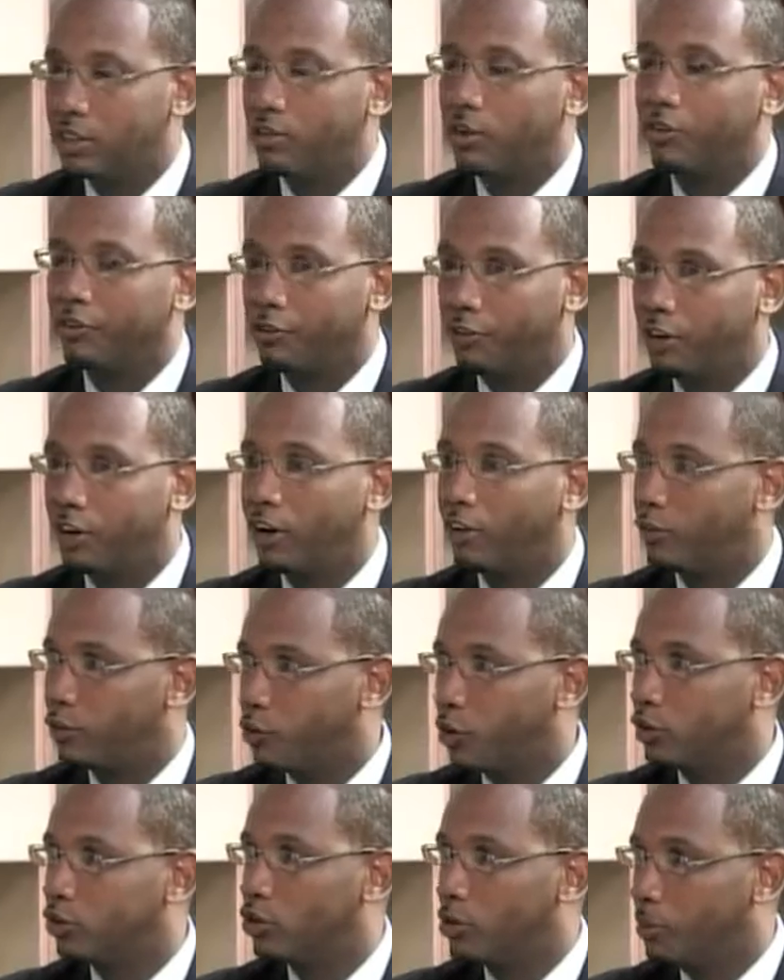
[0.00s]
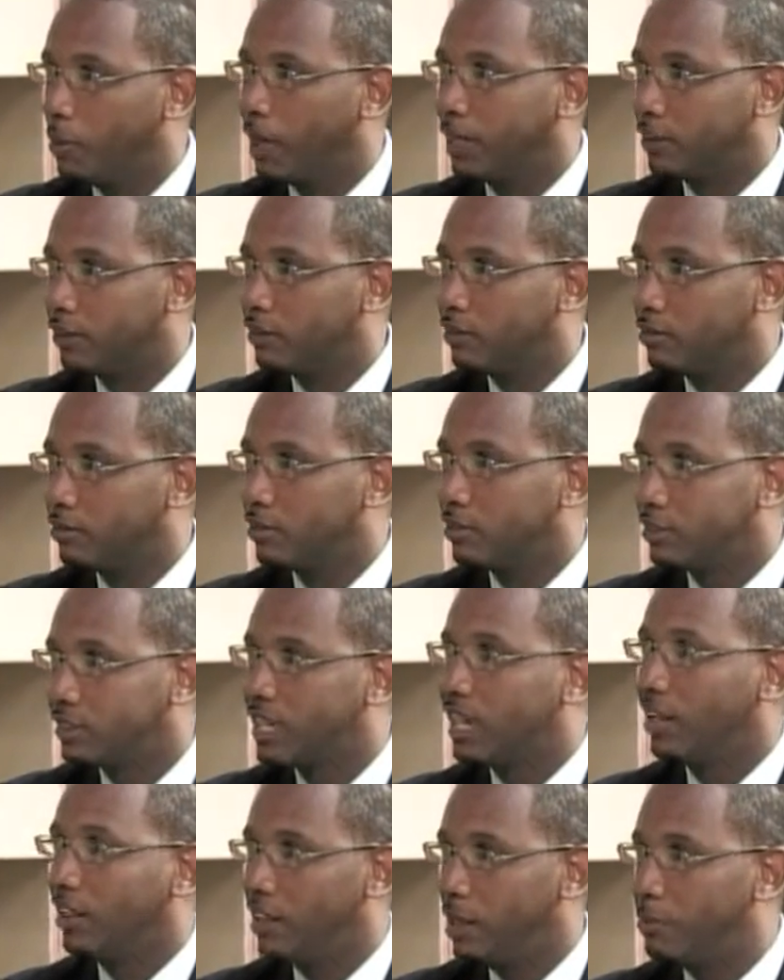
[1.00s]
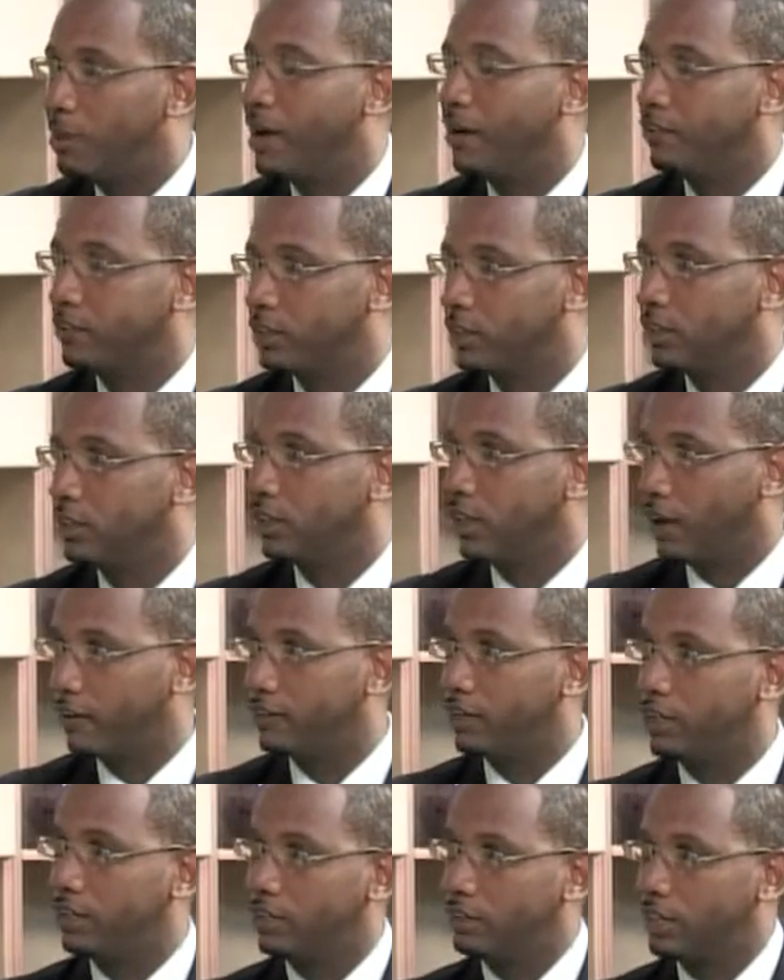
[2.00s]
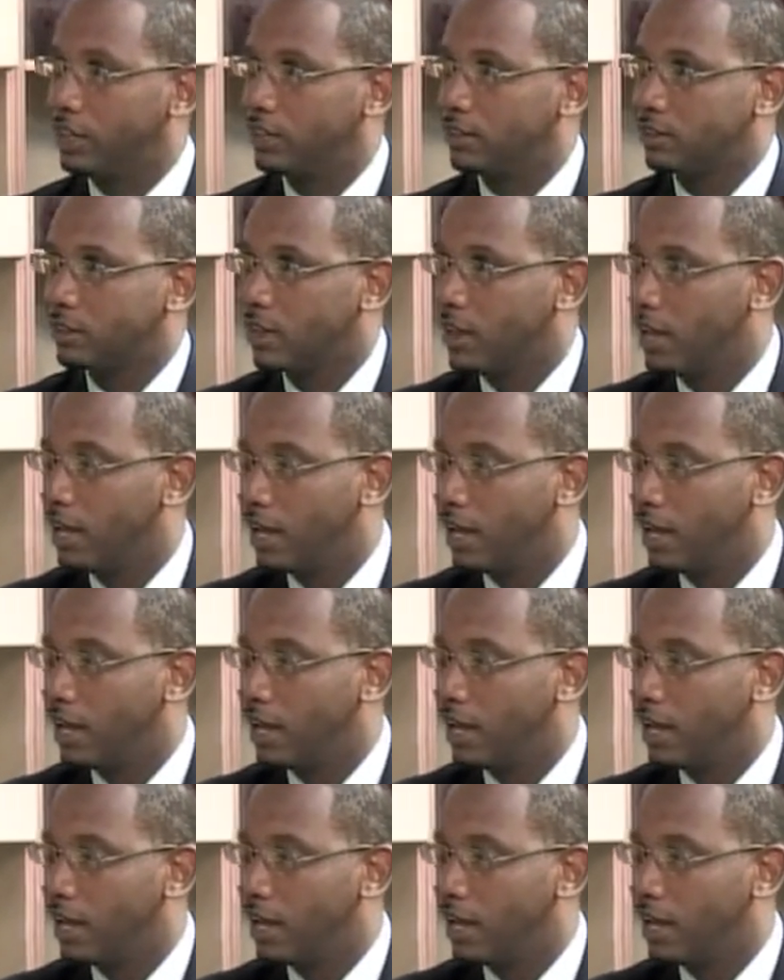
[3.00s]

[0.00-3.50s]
afraid of what you might tell them after the test.